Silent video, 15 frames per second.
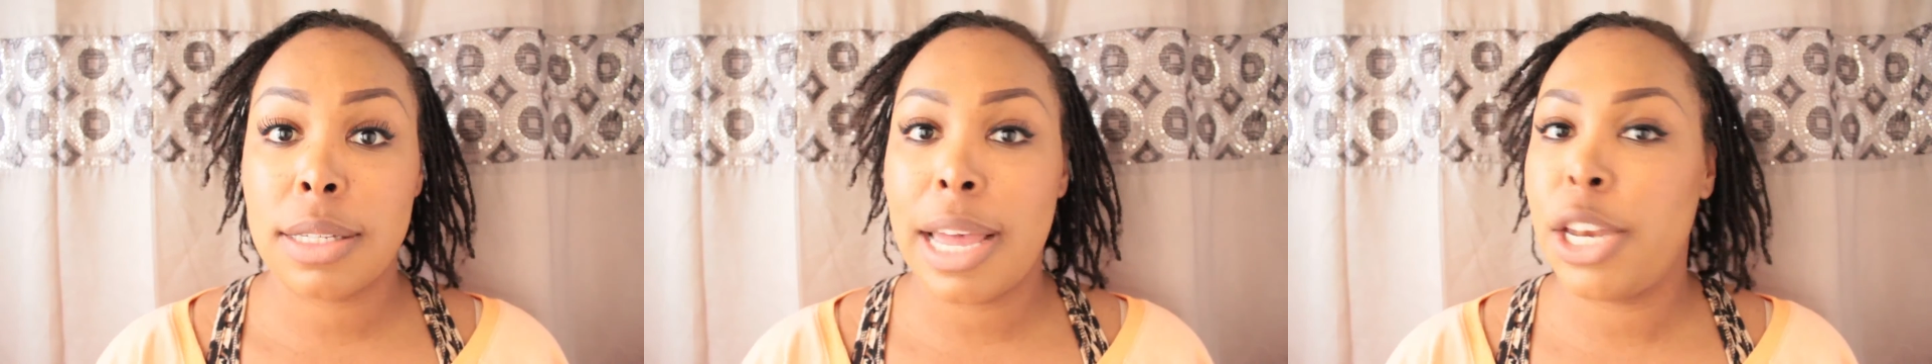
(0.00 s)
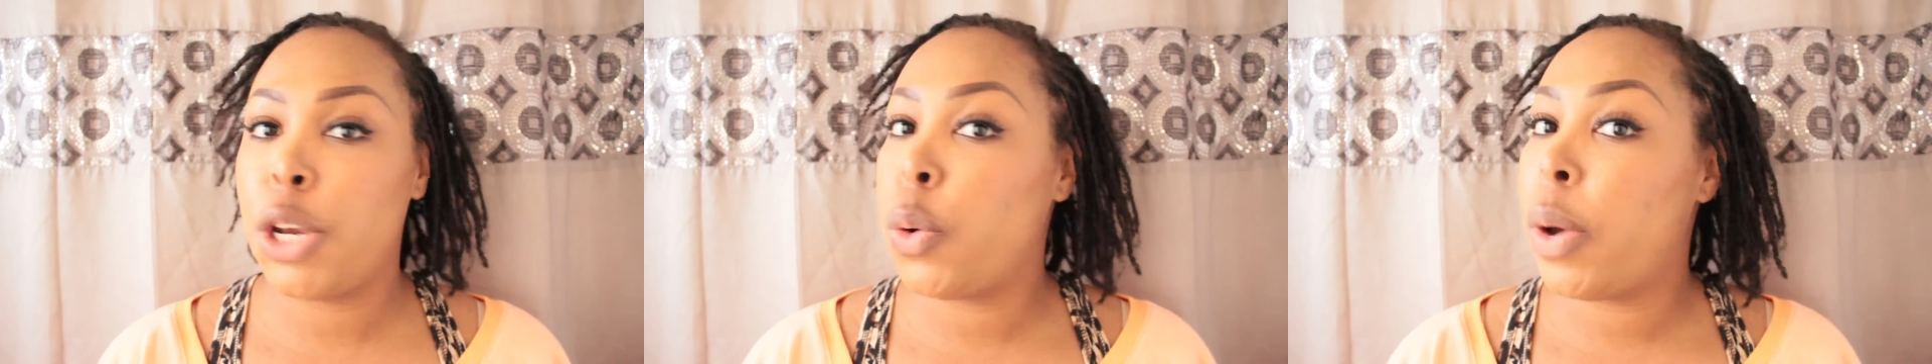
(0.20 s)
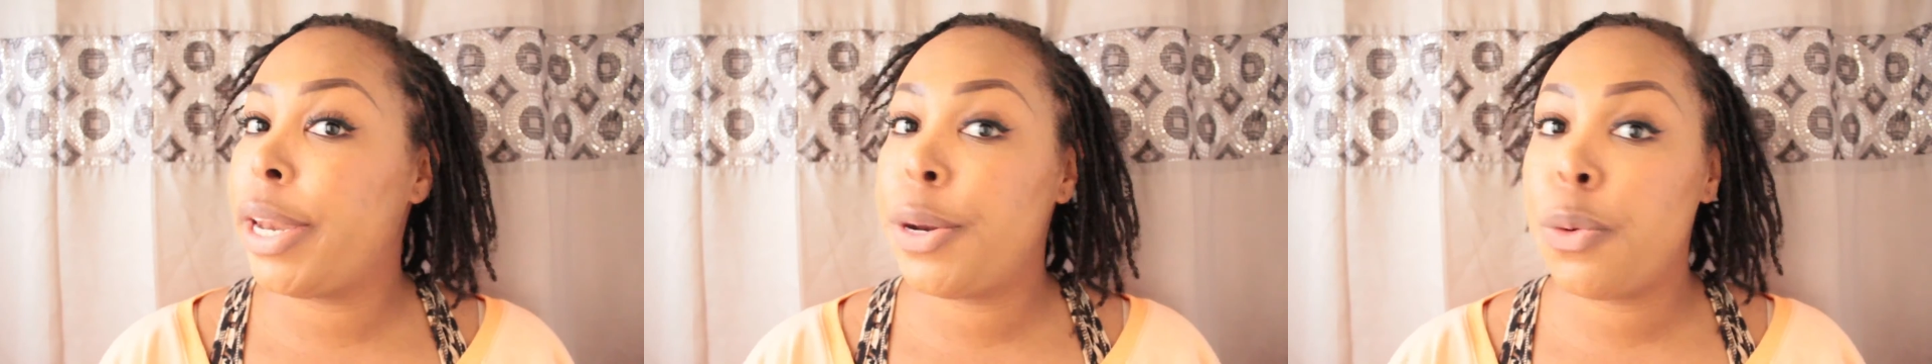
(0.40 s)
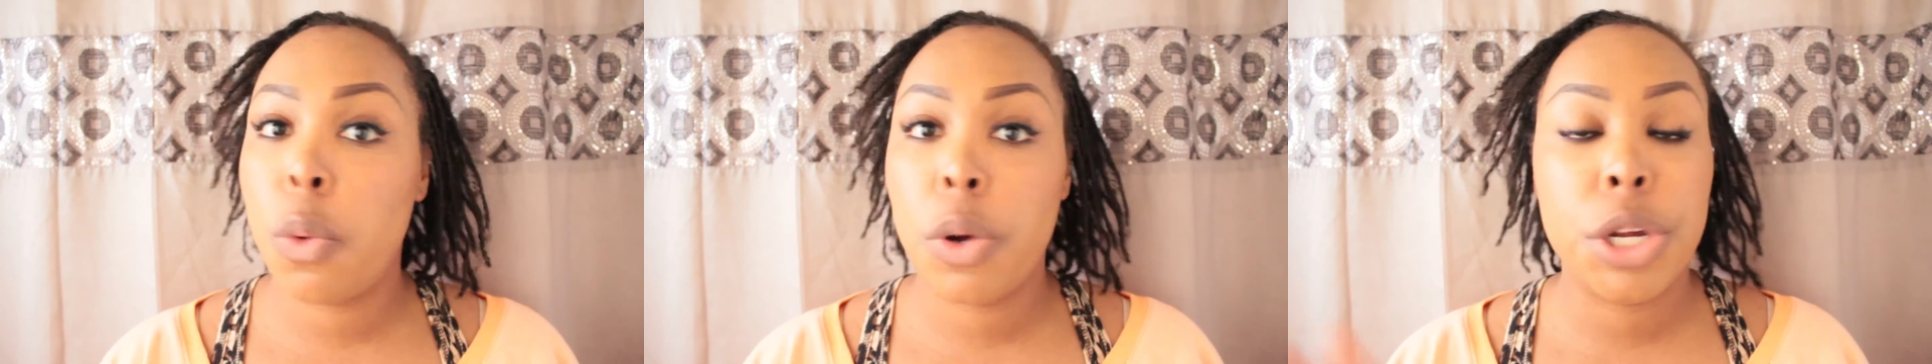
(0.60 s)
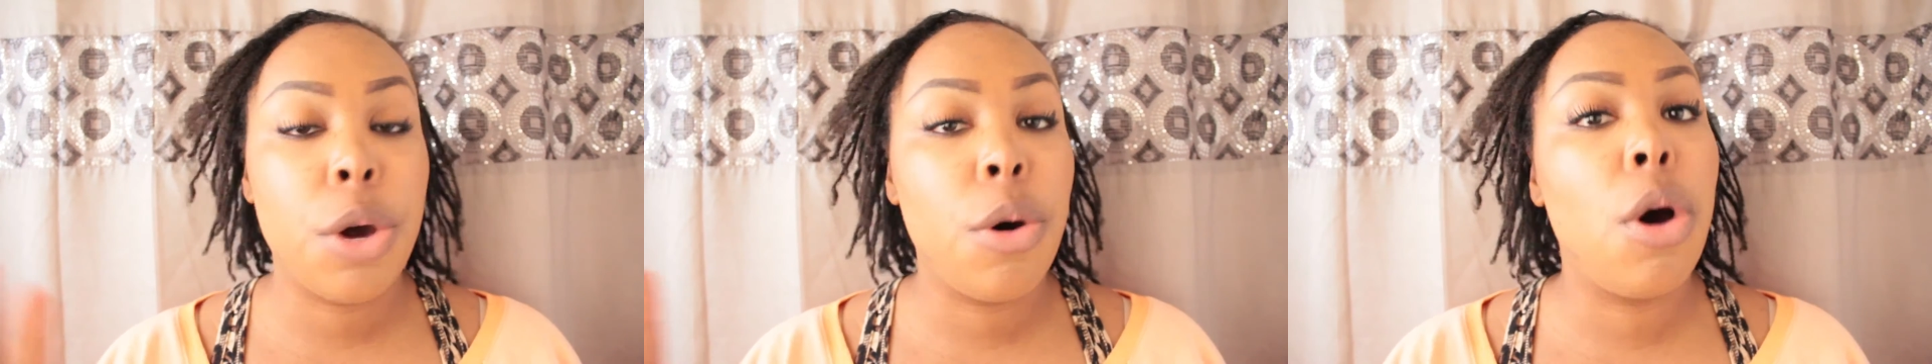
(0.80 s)
I knew I didn't
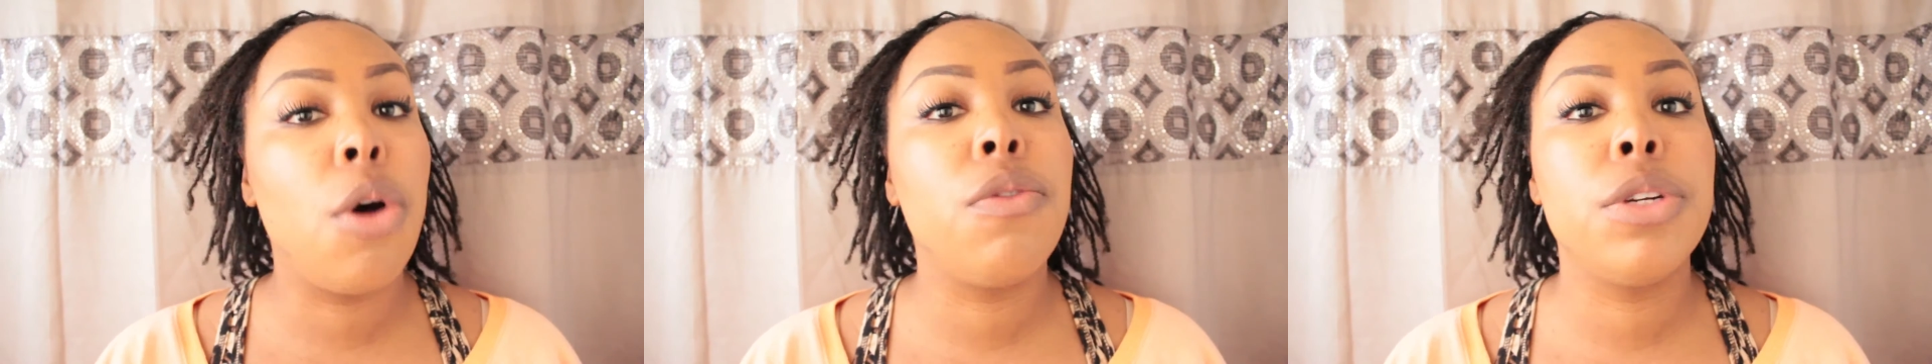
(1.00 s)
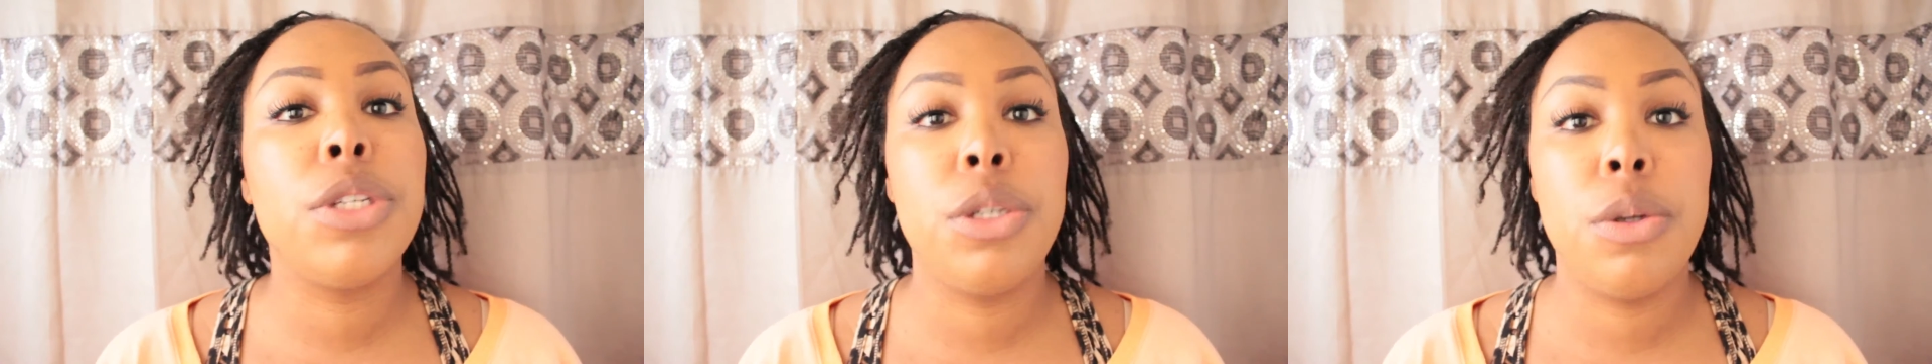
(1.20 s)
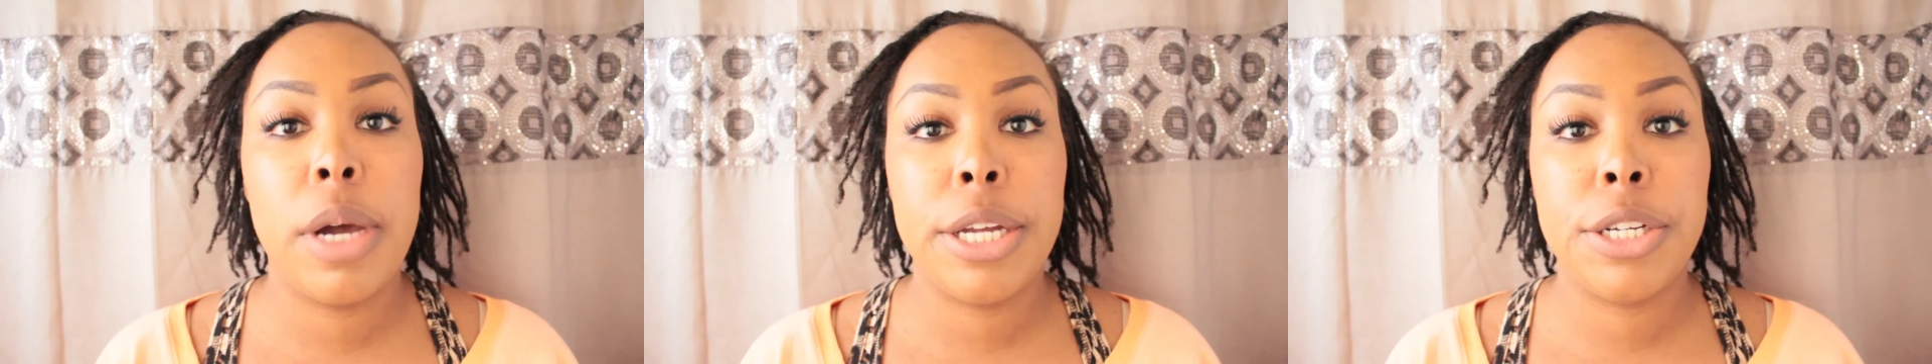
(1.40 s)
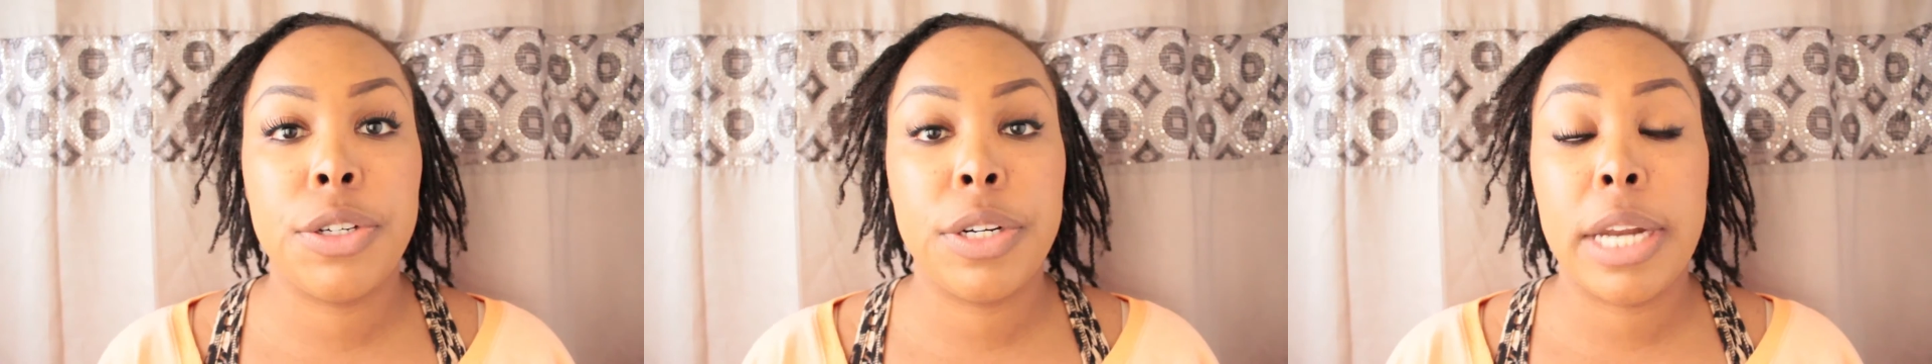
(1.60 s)
want to go over 200,